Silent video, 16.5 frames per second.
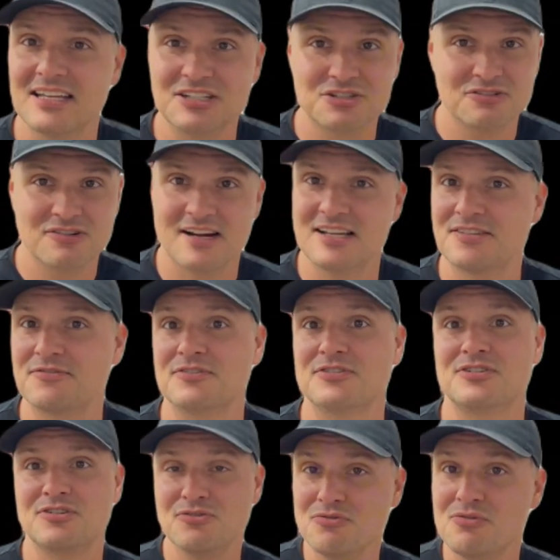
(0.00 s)
can transfer
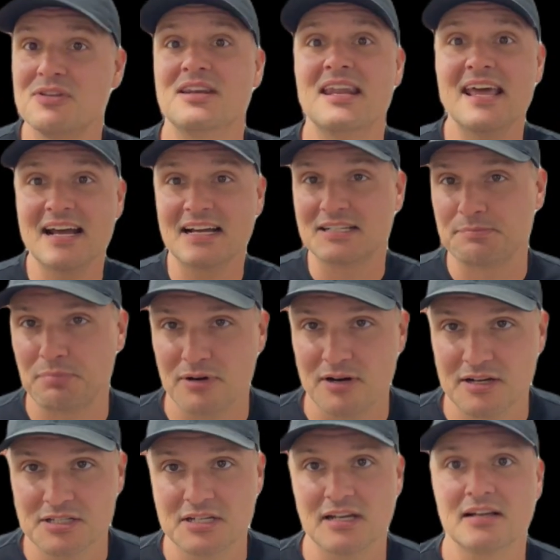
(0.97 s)
to the next
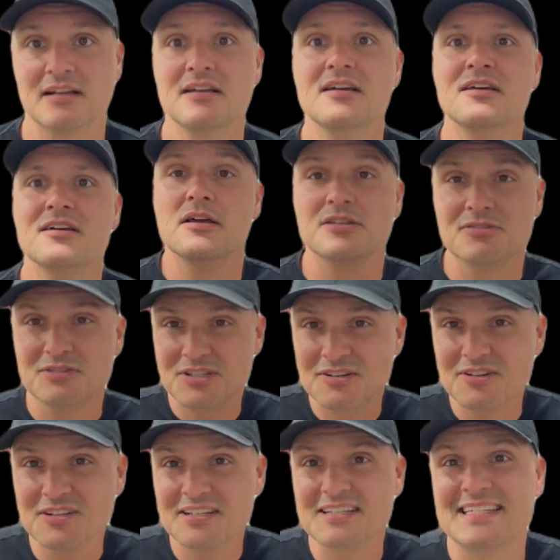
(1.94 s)
project. So it's
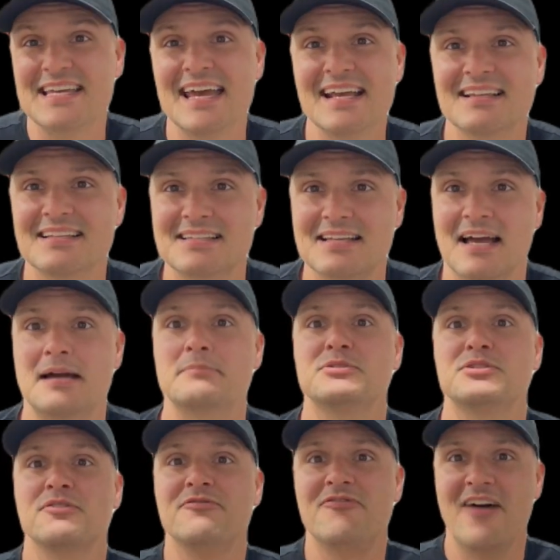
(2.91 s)
good to take the time
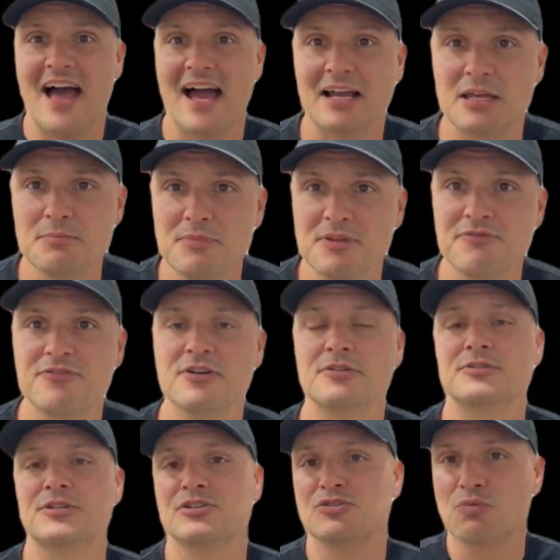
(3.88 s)
to vacuum the
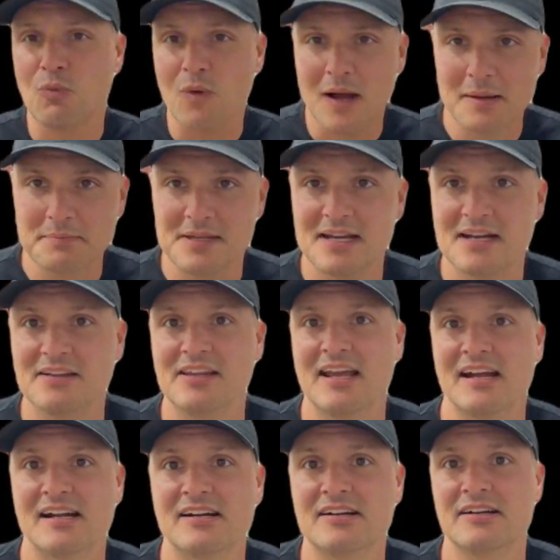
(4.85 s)
filters, wipe down
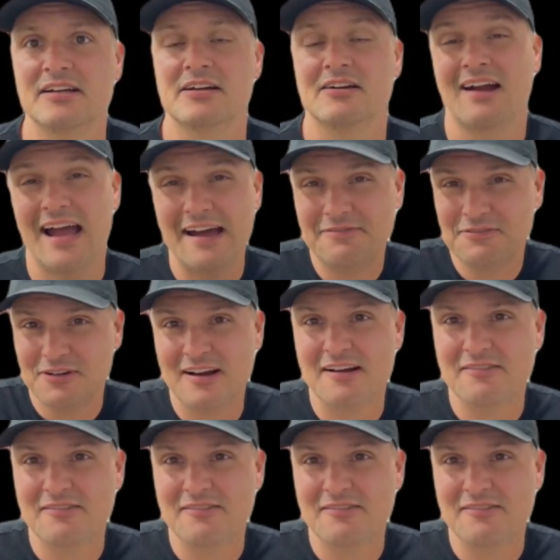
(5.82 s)
the area after